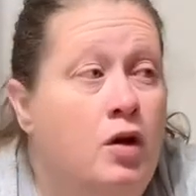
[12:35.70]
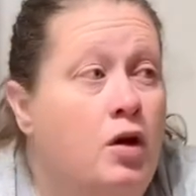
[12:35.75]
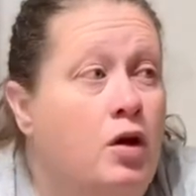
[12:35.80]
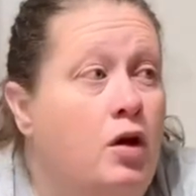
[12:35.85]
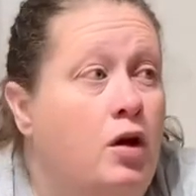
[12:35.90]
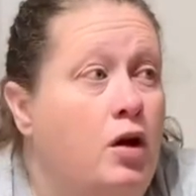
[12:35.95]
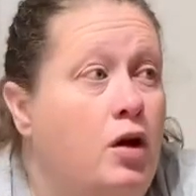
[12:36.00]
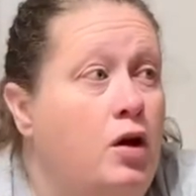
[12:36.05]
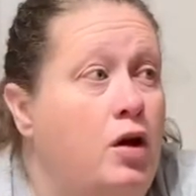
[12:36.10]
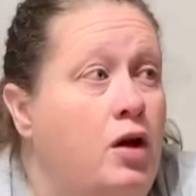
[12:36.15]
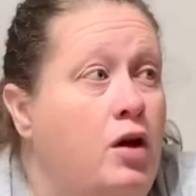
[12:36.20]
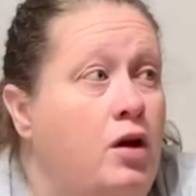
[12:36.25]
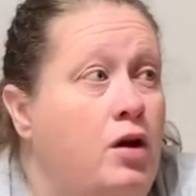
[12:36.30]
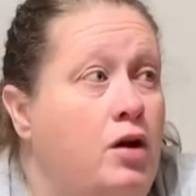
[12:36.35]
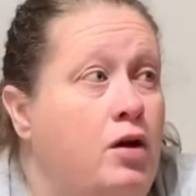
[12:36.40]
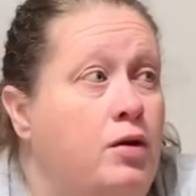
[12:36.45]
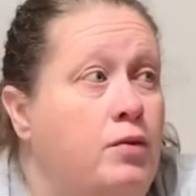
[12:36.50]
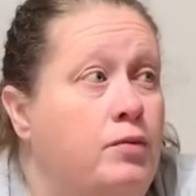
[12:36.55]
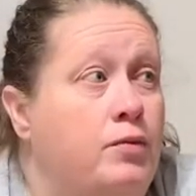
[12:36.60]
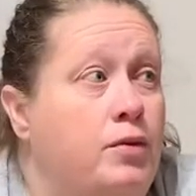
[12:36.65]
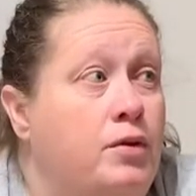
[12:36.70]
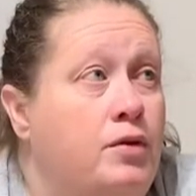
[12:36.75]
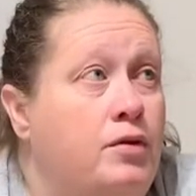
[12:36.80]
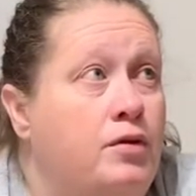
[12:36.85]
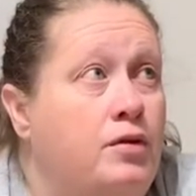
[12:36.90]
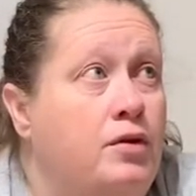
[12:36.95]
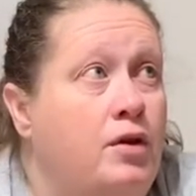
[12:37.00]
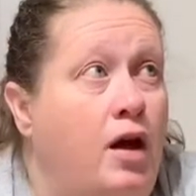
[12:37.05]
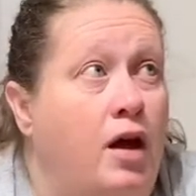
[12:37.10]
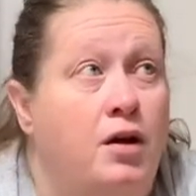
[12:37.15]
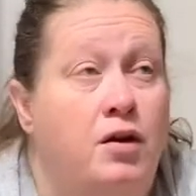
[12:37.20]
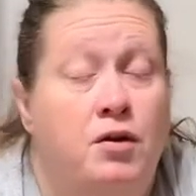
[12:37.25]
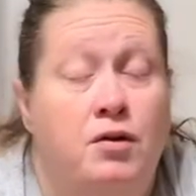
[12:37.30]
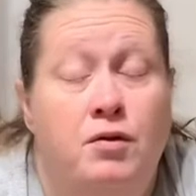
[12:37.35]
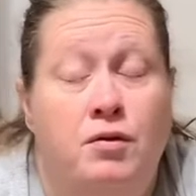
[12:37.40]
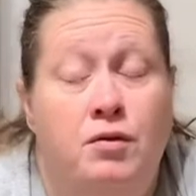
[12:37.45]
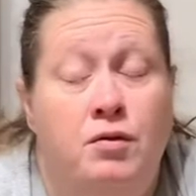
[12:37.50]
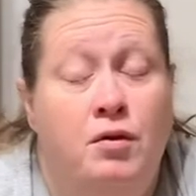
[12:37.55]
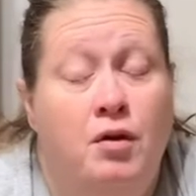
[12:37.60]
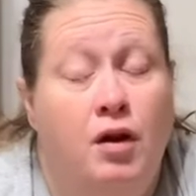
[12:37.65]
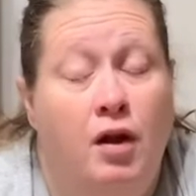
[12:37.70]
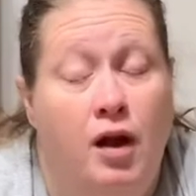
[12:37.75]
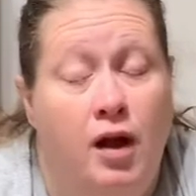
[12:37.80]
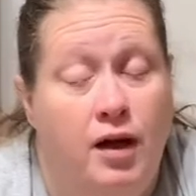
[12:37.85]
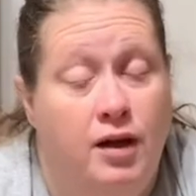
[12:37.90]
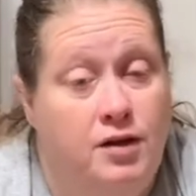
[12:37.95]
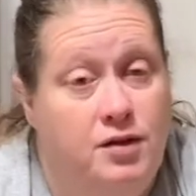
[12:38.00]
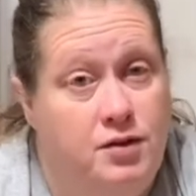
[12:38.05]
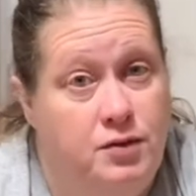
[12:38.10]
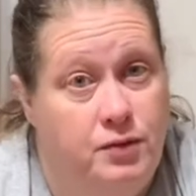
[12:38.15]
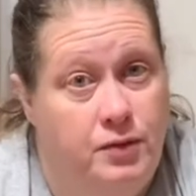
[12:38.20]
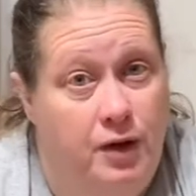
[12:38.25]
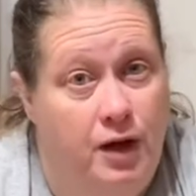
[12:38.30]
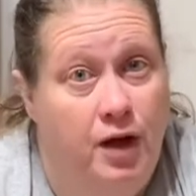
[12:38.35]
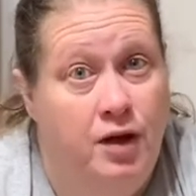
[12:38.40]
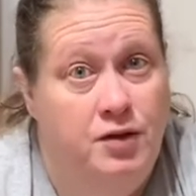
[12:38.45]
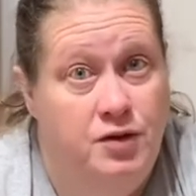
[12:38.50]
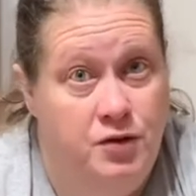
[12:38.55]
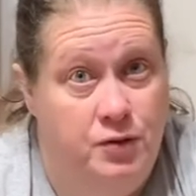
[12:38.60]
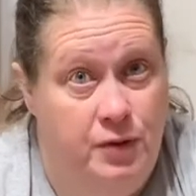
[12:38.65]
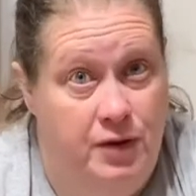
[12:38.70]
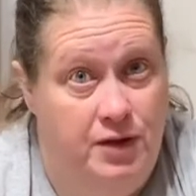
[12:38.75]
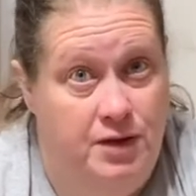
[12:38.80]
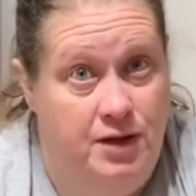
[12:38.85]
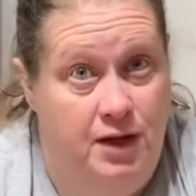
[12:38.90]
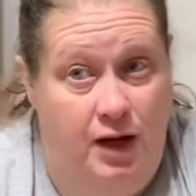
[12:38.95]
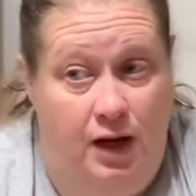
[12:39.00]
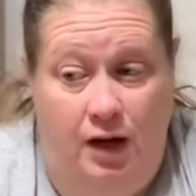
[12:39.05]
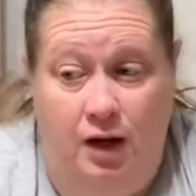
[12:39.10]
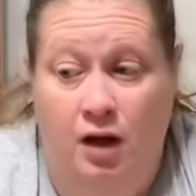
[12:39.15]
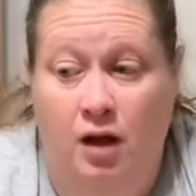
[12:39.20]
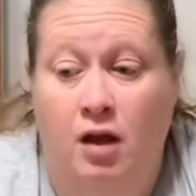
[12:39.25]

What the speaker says: I do like unsweet tea.